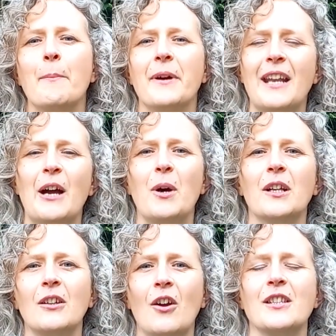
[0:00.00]
But now
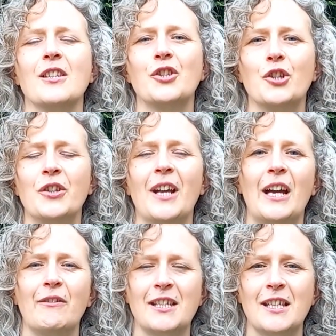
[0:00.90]
I'd like to turn
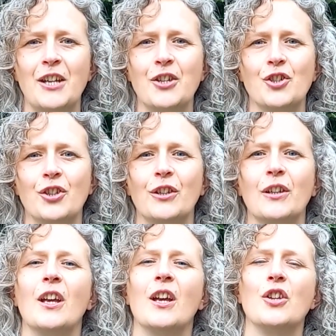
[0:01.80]
our
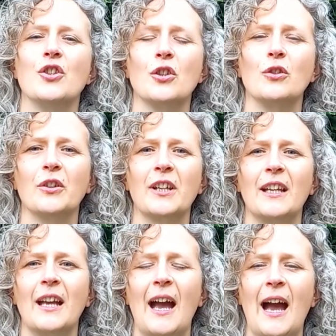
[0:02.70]
attention to
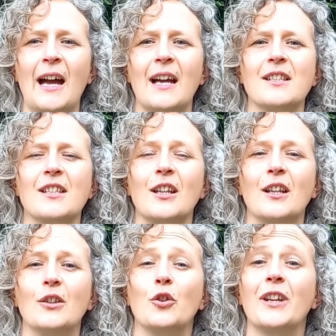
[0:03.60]
looking after
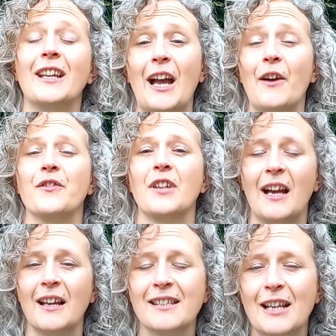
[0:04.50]

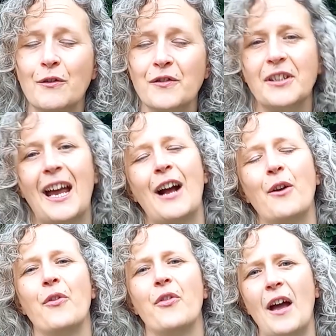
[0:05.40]
ourselves and
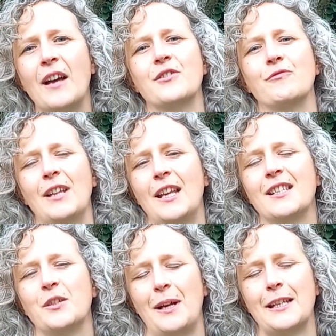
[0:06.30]
how that
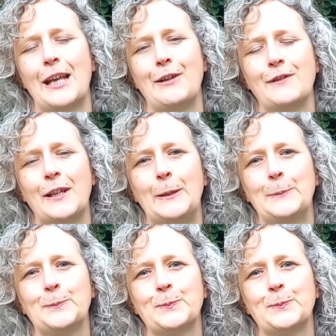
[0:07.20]
relates to our safety.